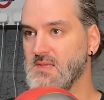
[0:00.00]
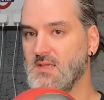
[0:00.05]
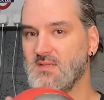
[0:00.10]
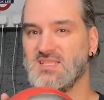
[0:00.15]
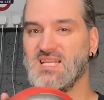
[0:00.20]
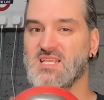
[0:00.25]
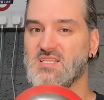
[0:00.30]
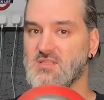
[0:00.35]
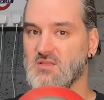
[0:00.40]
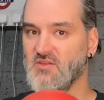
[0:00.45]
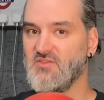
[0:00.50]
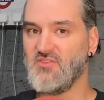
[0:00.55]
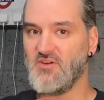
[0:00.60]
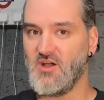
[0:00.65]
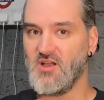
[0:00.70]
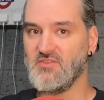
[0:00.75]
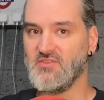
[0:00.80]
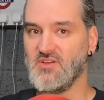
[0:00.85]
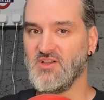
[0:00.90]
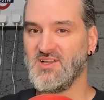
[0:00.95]
Less than a
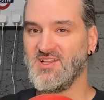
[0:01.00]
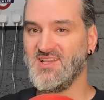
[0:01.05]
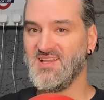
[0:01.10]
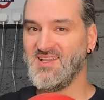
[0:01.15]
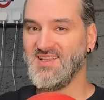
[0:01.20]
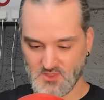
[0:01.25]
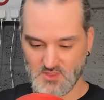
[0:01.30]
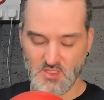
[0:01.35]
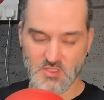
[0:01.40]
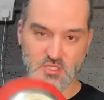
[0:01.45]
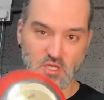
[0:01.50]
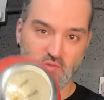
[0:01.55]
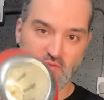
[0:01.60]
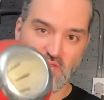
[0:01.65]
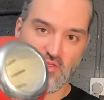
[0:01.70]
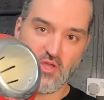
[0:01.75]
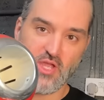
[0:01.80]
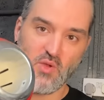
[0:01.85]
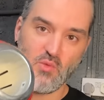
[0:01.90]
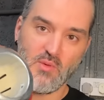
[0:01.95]
fiver. Sold for
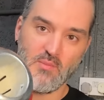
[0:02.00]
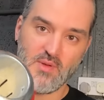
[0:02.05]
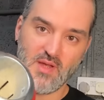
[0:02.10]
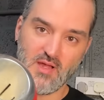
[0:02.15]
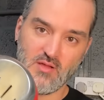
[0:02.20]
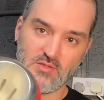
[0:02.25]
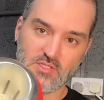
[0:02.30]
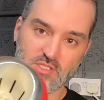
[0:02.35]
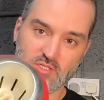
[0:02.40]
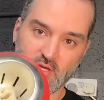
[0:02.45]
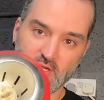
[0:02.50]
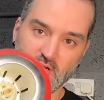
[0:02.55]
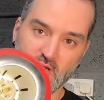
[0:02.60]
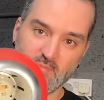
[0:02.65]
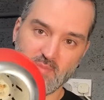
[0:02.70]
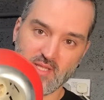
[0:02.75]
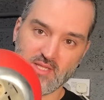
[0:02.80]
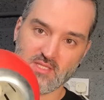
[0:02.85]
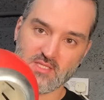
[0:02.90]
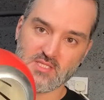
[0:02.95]

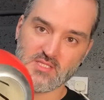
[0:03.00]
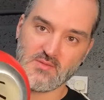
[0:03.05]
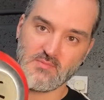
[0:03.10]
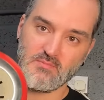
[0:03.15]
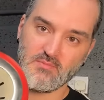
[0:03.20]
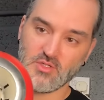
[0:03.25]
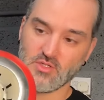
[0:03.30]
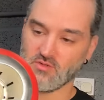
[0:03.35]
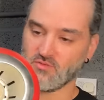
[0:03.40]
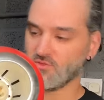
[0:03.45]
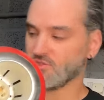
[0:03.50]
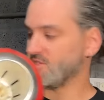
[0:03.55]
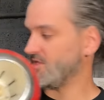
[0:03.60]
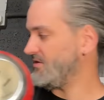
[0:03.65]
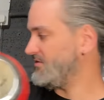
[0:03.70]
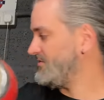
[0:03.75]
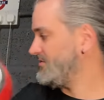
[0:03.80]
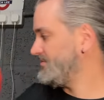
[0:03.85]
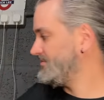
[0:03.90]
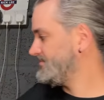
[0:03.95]
£31.99. Beautiful
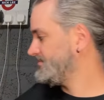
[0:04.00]
stuff.